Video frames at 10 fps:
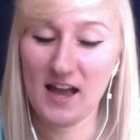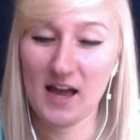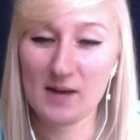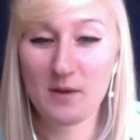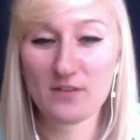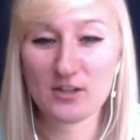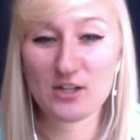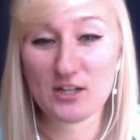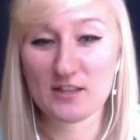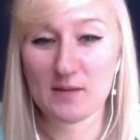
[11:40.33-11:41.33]
And I'm not very
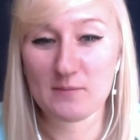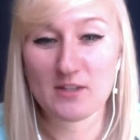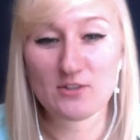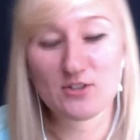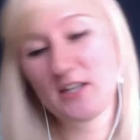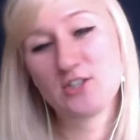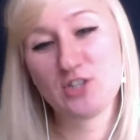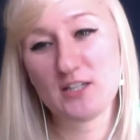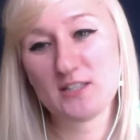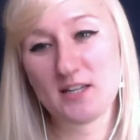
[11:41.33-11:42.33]
good at them. Like usually
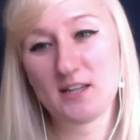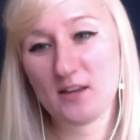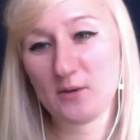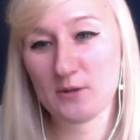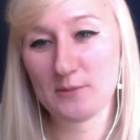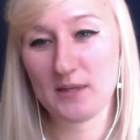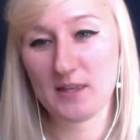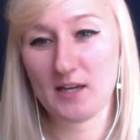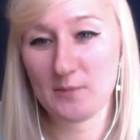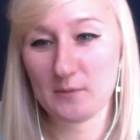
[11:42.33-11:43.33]
G is sitting there with me,
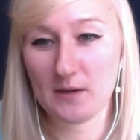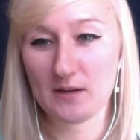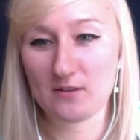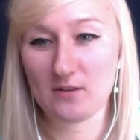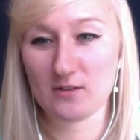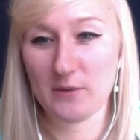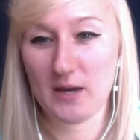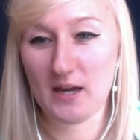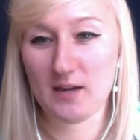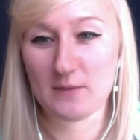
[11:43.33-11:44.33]
like helping me out along the
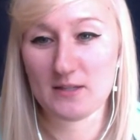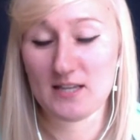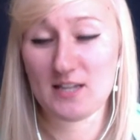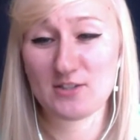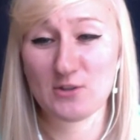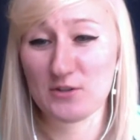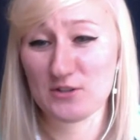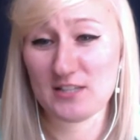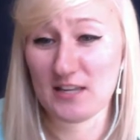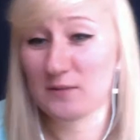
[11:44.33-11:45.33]
way because I just don't
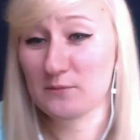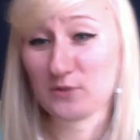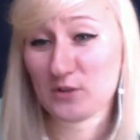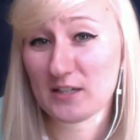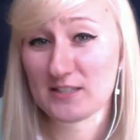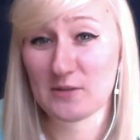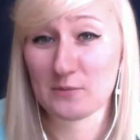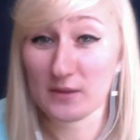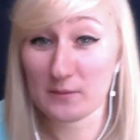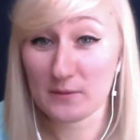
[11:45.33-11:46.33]
understand them fully because I don't
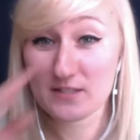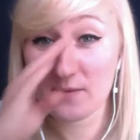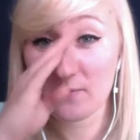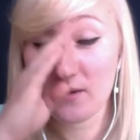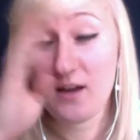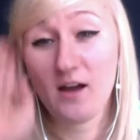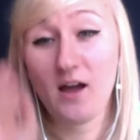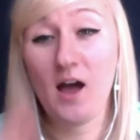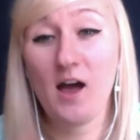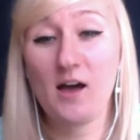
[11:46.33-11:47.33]
play them all the time.
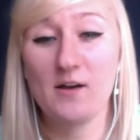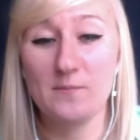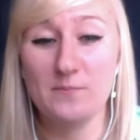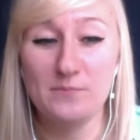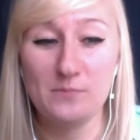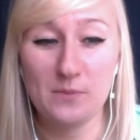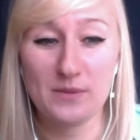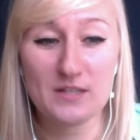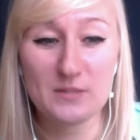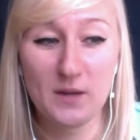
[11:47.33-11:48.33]
But
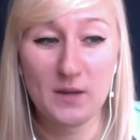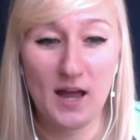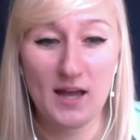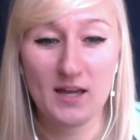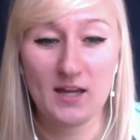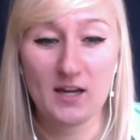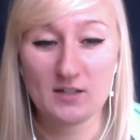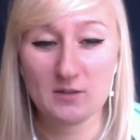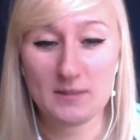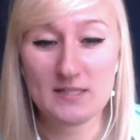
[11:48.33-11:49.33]
this one I got
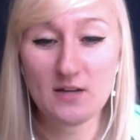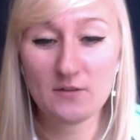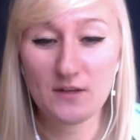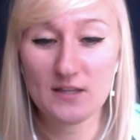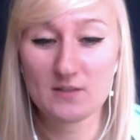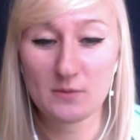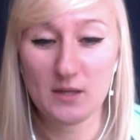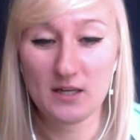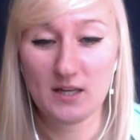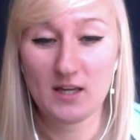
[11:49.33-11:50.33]
into myself. He hasn't
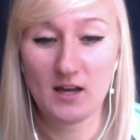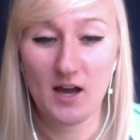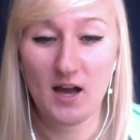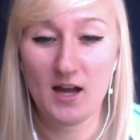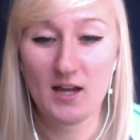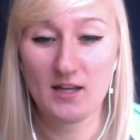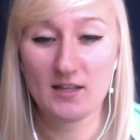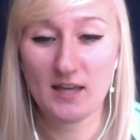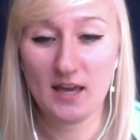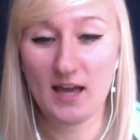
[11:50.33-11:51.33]
played it. I
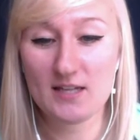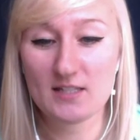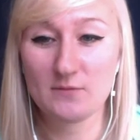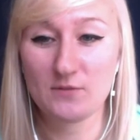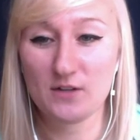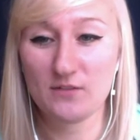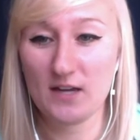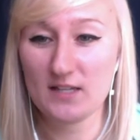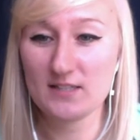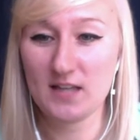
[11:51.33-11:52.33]
can't ask him for advice.